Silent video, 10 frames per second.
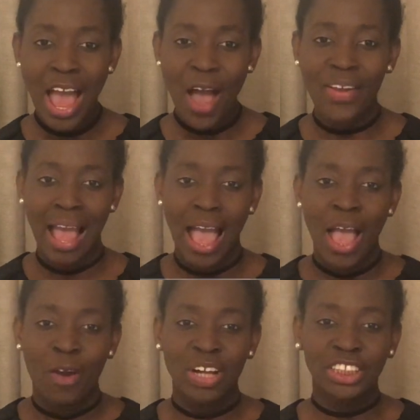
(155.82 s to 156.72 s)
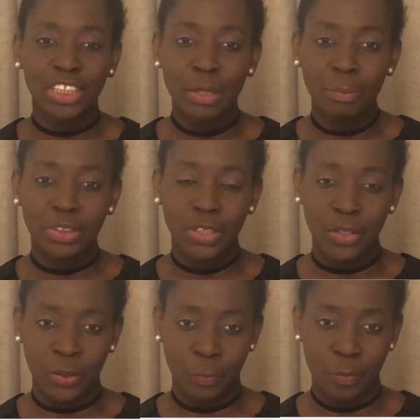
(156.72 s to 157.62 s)
Okay, question number
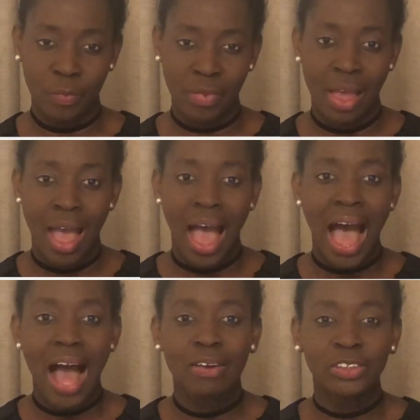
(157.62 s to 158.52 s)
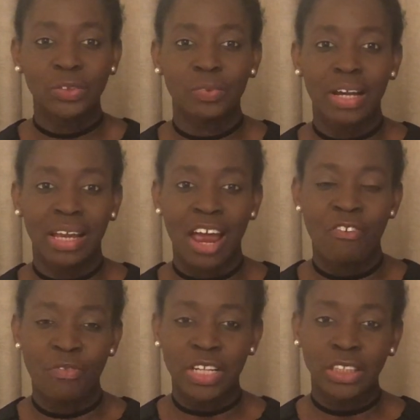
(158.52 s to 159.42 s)
two. How do I
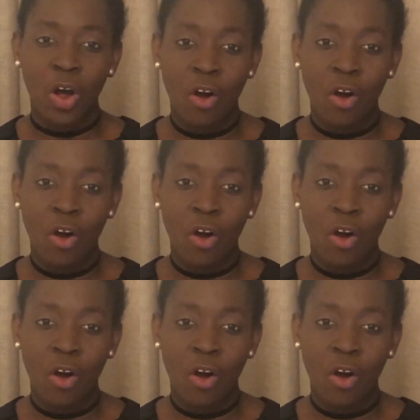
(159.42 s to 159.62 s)
get rid